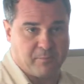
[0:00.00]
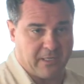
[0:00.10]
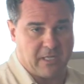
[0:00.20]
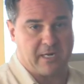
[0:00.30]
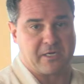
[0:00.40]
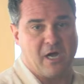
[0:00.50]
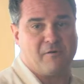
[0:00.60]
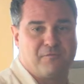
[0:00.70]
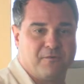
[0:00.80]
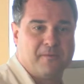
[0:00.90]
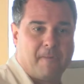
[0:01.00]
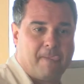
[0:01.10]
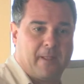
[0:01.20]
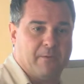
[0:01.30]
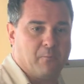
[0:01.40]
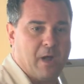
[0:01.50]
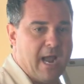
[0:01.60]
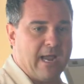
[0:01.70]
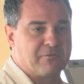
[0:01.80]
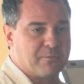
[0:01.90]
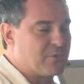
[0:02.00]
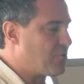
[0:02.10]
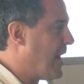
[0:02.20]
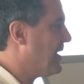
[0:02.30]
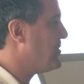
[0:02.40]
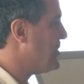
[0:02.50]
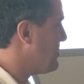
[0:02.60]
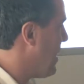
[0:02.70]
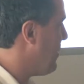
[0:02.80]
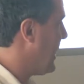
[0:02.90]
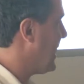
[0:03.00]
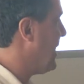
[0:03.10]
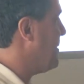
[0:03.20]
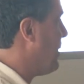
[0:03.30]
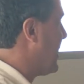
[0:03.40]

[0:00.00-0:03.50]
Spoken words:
I play a lot of golf. And I have some strategies about when I get on the